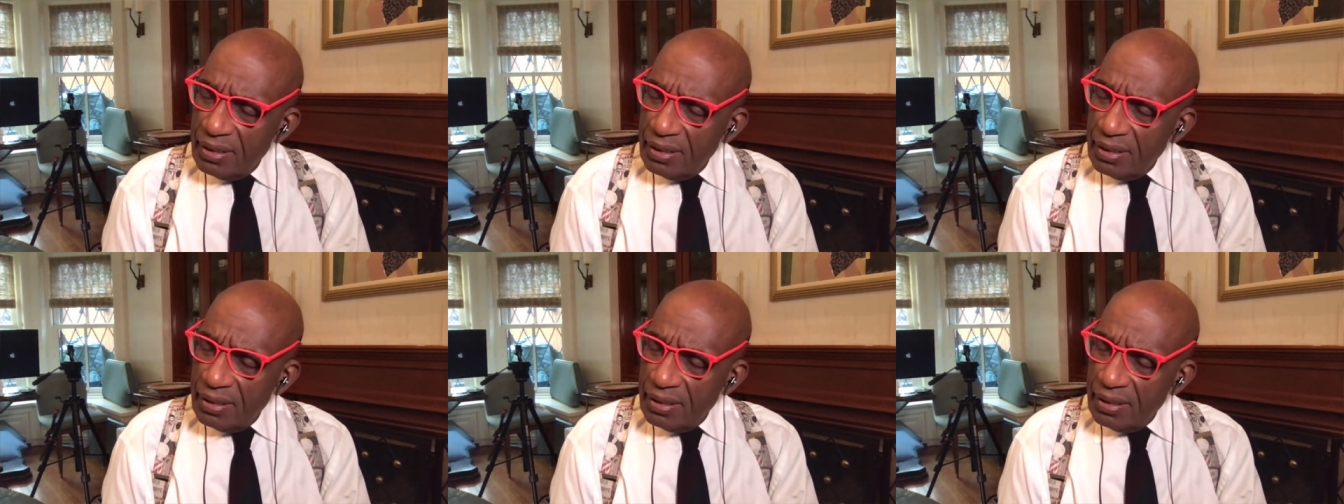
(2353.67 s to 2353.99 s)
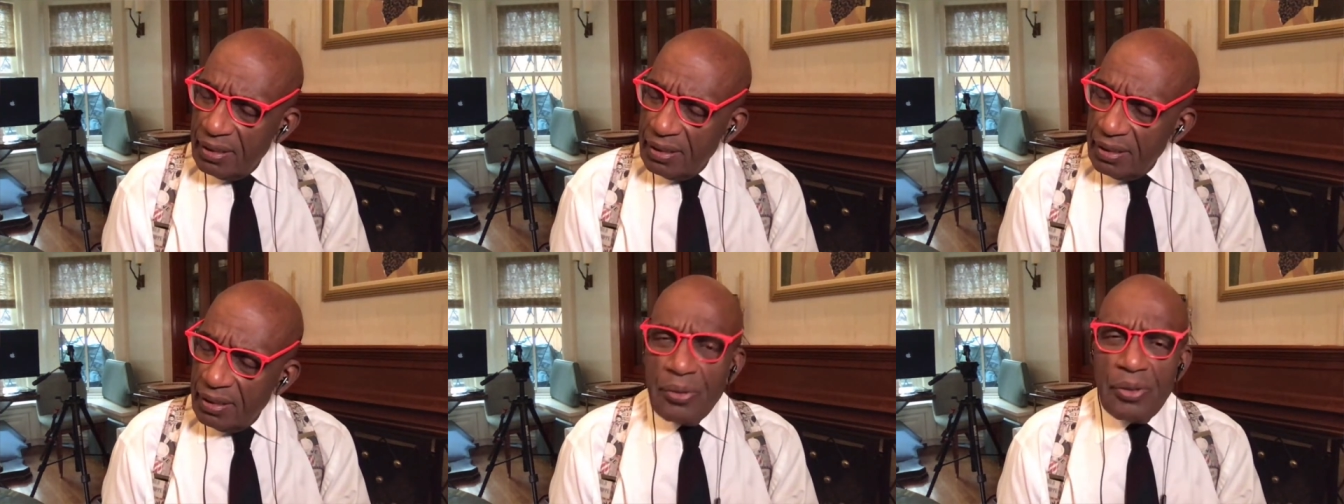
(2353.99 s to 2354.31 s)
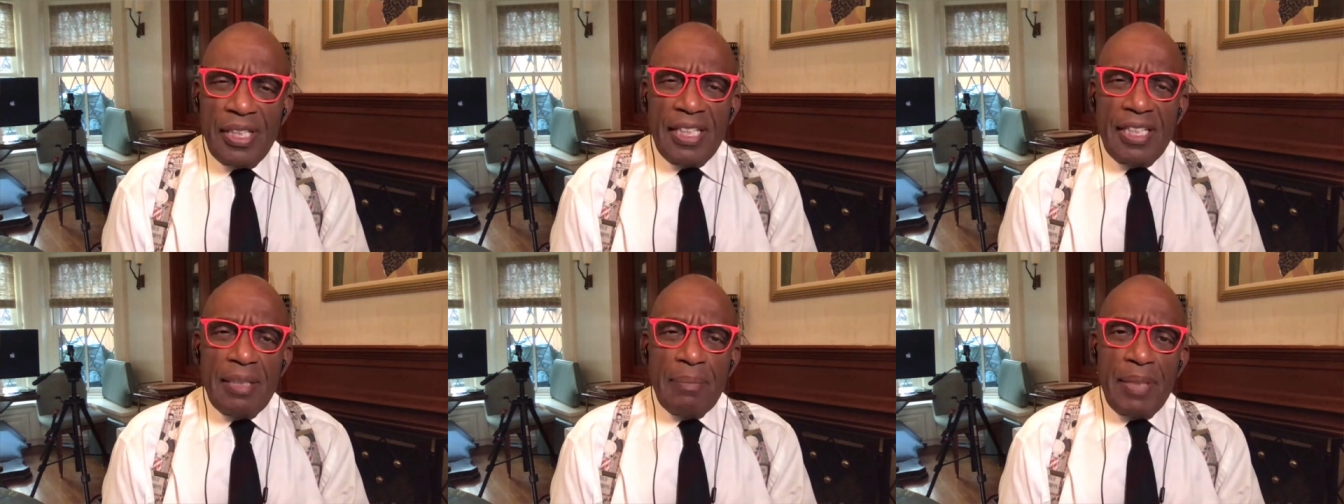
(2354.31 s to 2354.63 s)
you, you
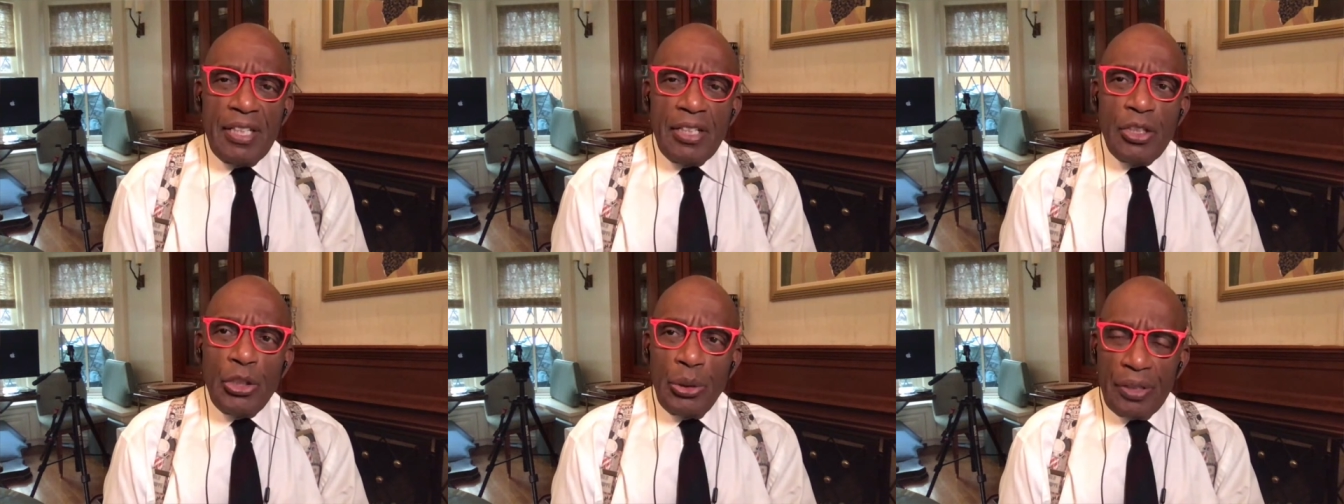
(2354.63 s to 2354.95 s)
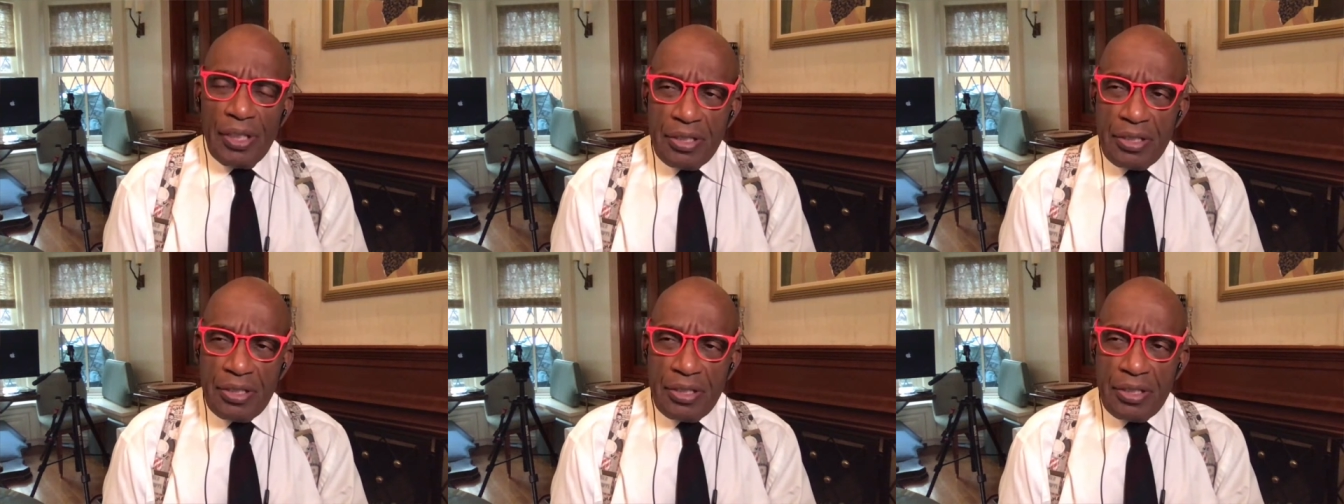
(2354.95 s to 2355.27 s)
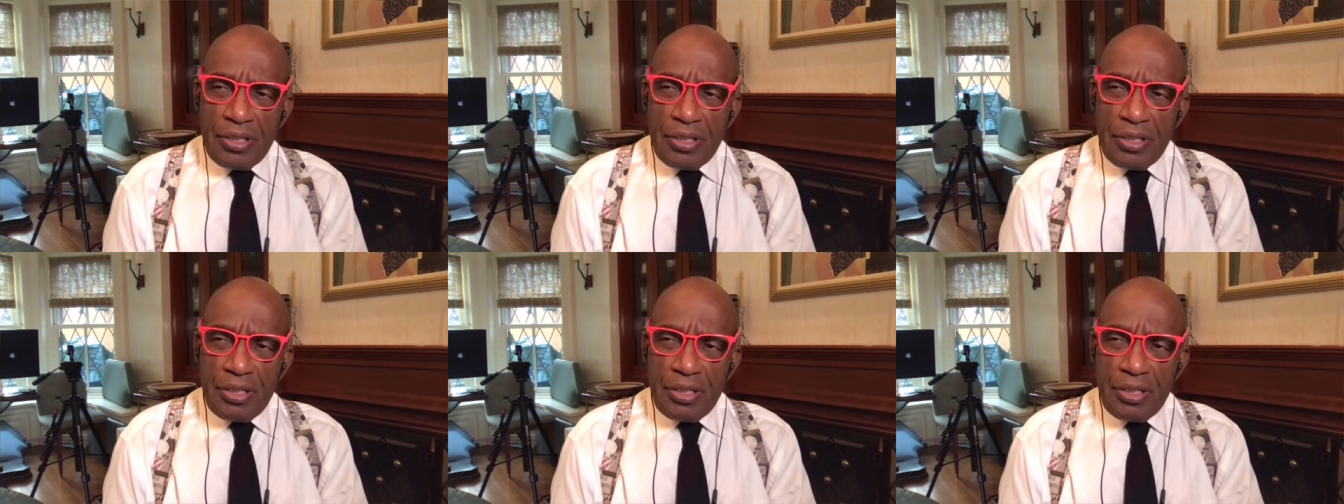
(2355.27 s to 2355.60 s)
need to be
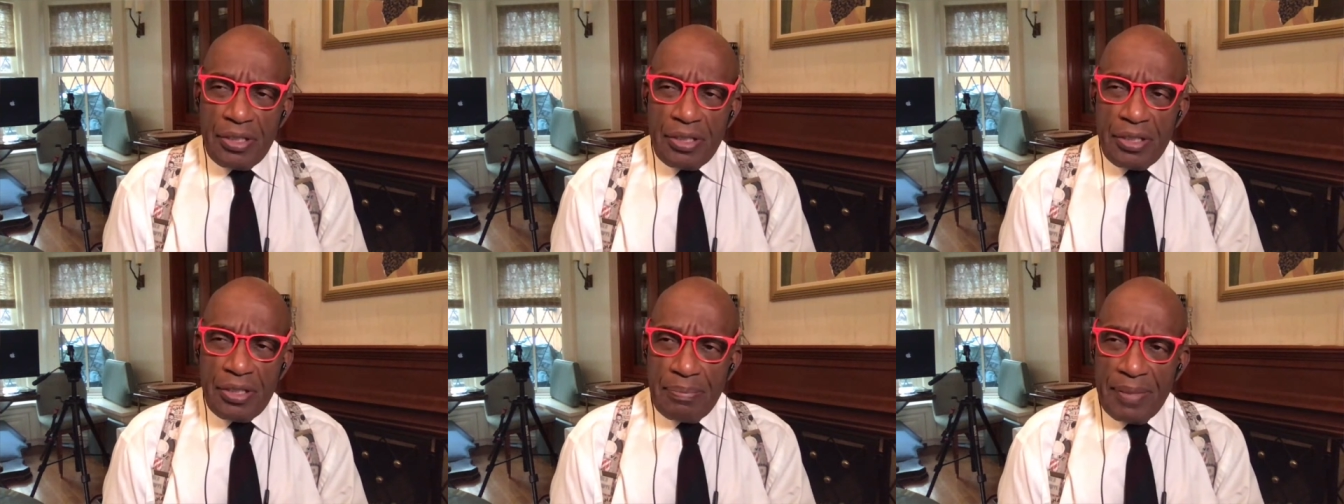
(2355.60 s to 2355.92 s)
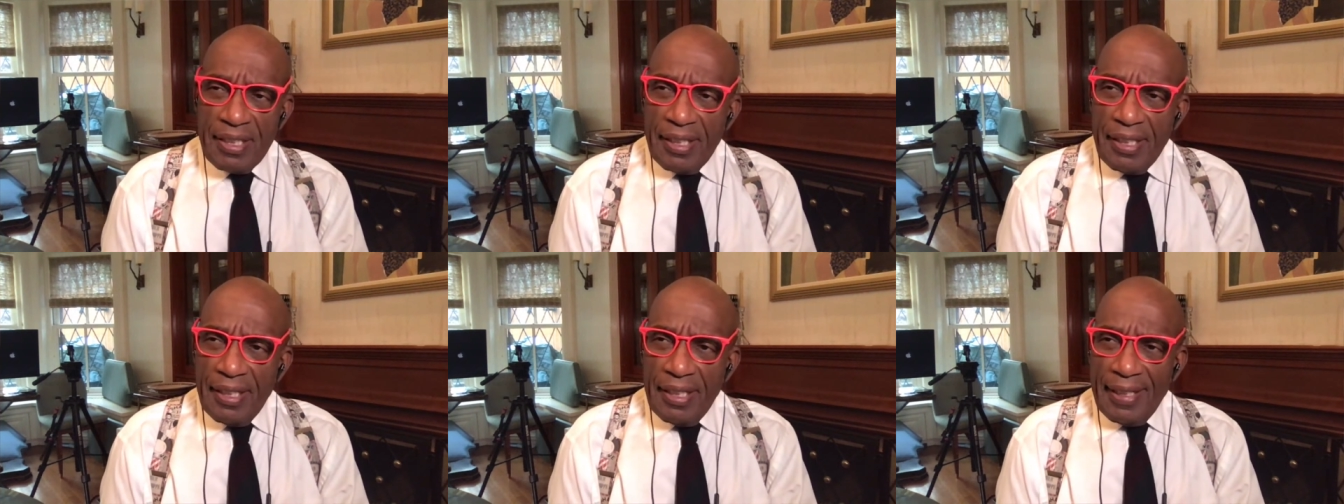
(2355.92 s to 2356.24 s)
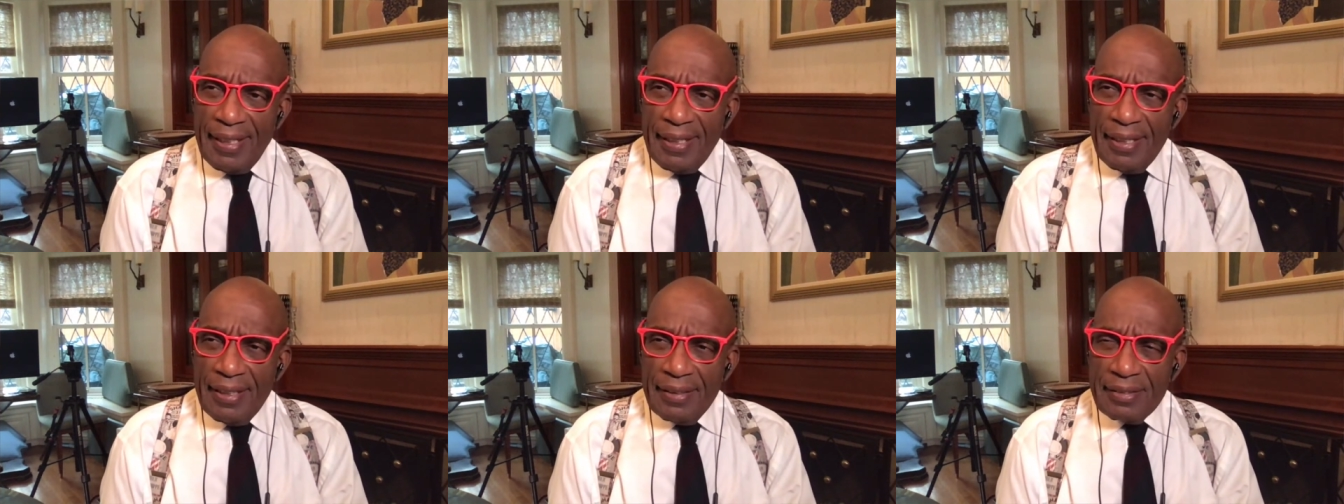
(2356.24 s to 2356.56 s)
curious.
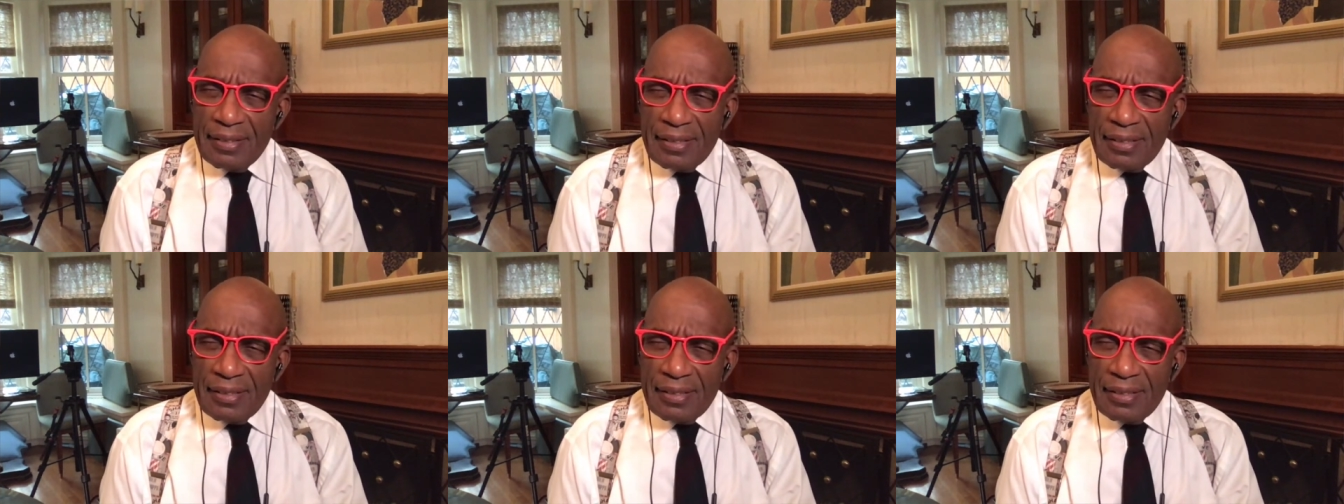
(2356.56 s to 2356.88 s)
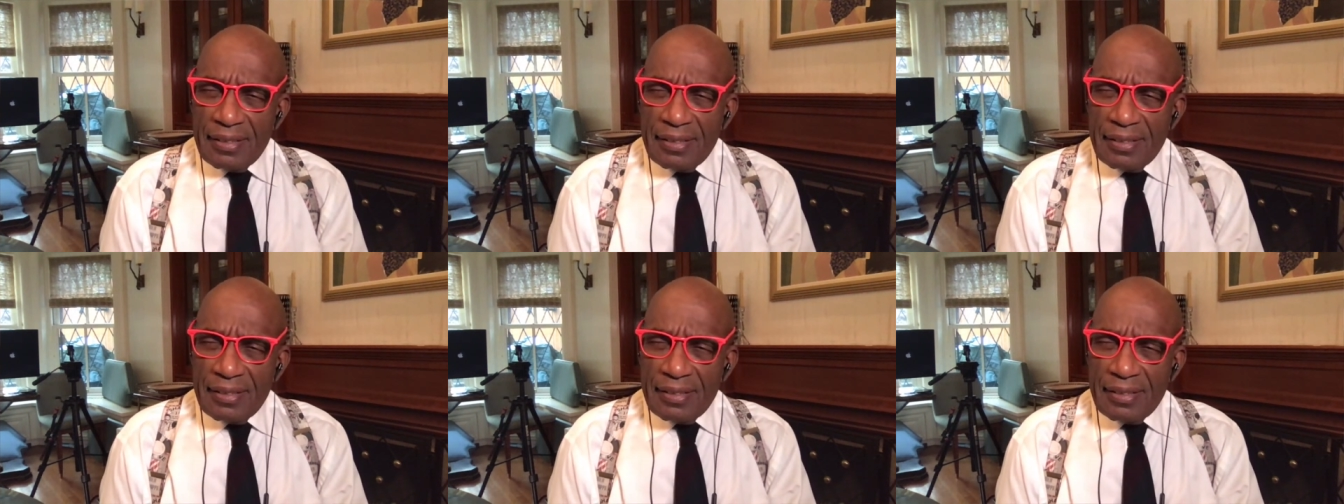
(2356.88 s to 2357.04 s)
Uh,